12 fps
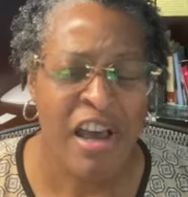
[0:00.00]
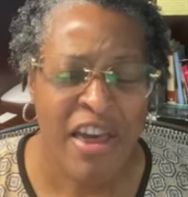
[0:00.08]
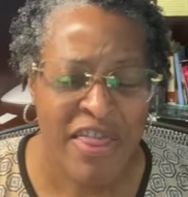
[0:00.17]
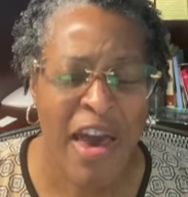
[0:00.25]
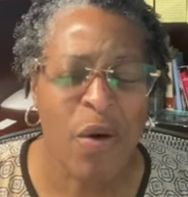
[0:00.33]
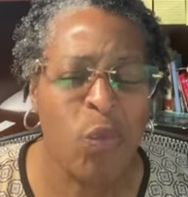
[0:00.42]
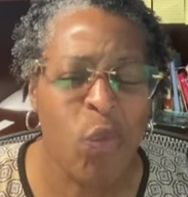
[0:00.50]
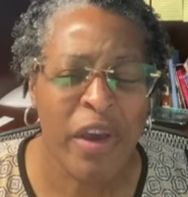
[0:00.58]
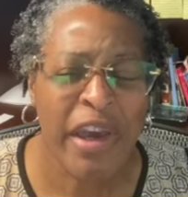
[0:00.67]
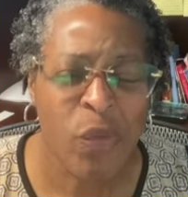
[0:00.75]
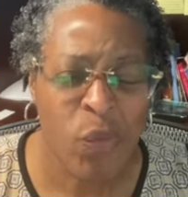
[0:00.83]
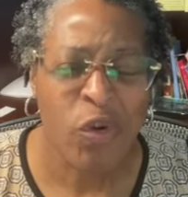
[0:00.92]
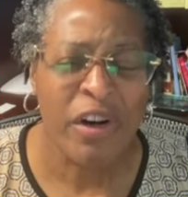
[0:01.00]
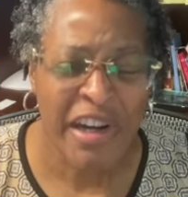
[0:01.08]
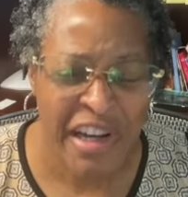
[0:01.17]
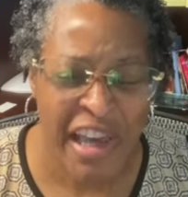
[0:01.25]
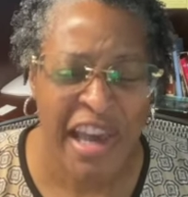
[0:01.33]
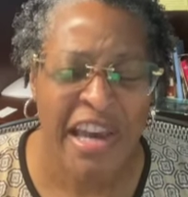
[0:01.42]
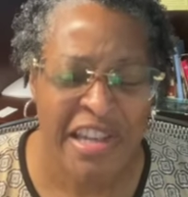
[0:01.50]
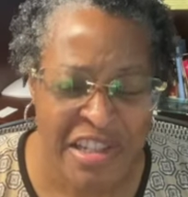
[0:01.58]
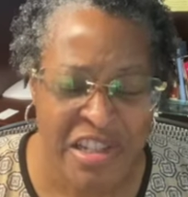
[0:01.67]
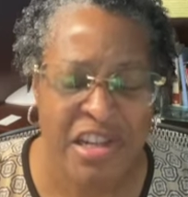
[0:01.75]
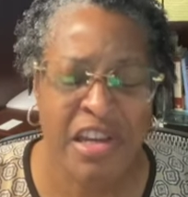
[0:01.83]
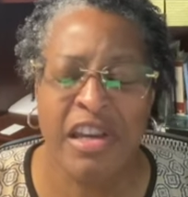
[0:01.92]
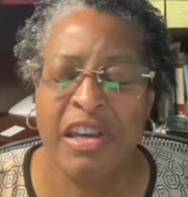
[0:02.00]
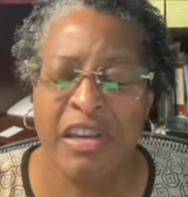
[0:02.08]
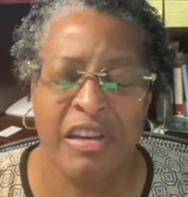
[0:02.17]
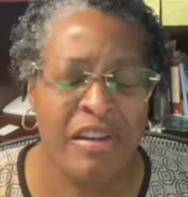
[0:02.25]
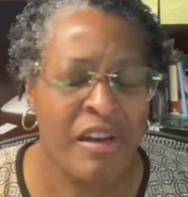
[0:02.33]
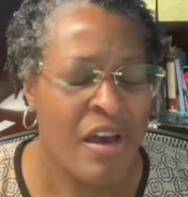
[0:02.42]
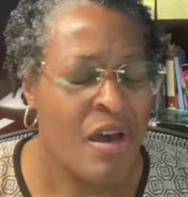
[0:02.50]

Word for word: that we would indeed